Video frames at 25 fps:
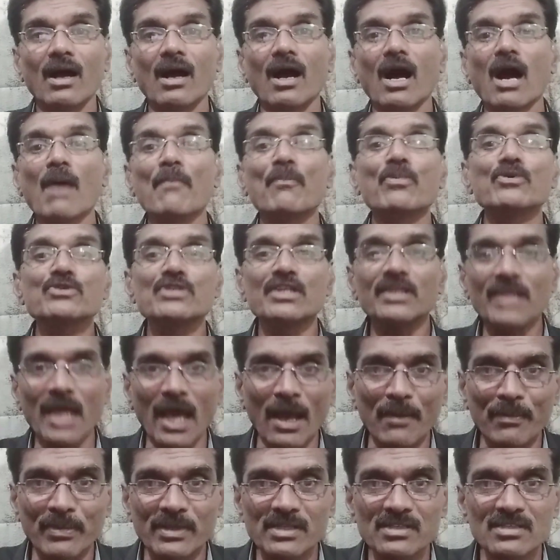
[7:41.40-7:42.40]
opposite
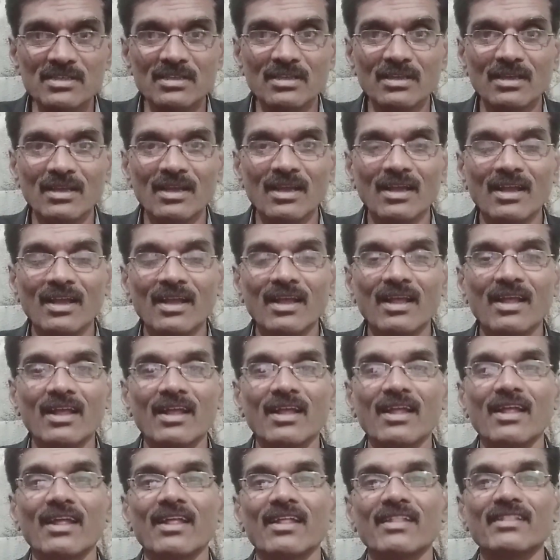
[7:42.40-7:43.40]
happens,
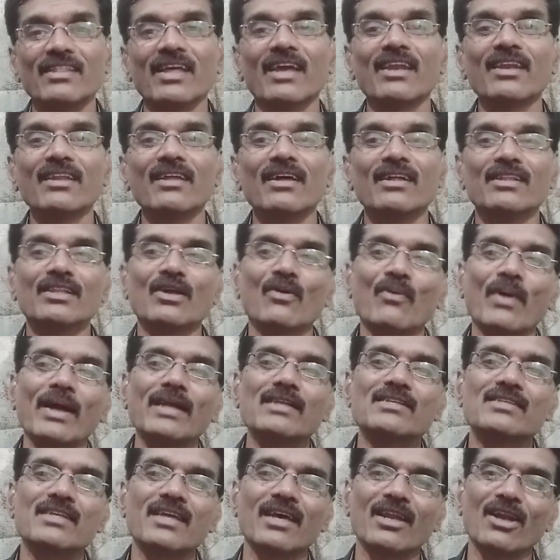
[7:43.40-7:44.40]
then the
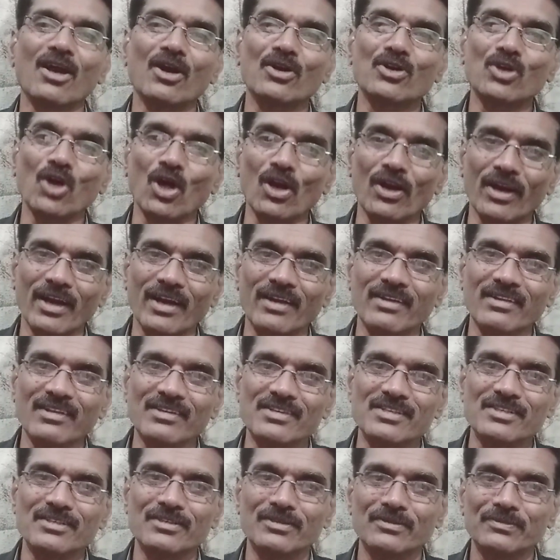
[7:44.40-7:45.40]
whites cannot tolerate
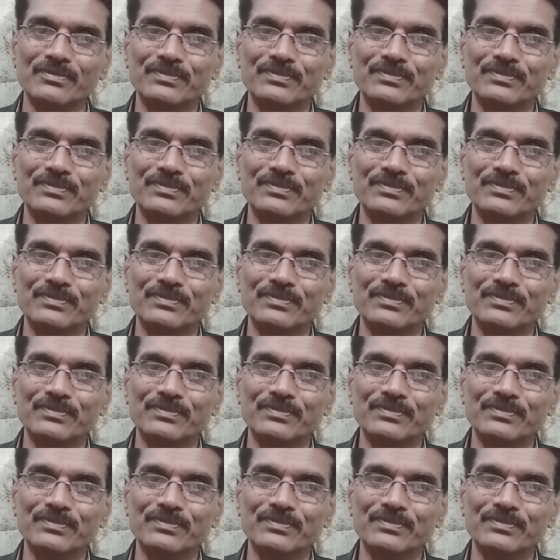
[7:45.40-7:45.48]
this.